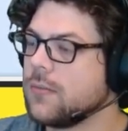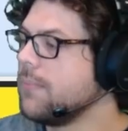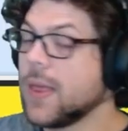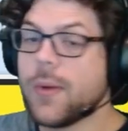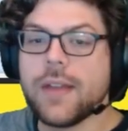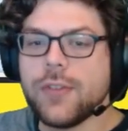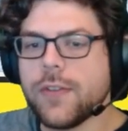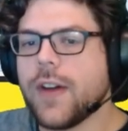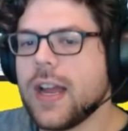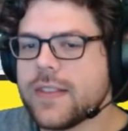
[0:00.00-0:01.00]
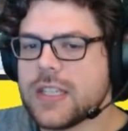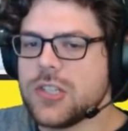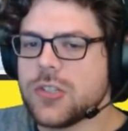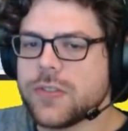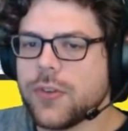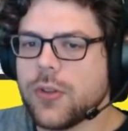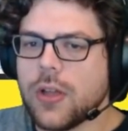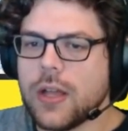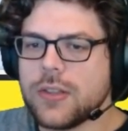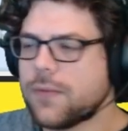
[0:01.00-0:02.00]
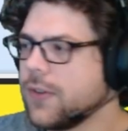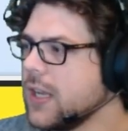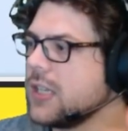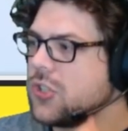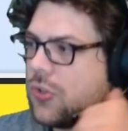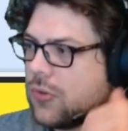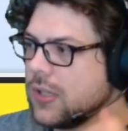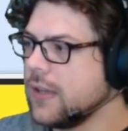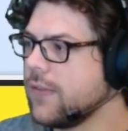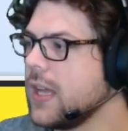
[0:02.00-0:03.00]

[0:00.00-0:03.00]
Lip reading: By the way, if you find this useful, don't forget to leave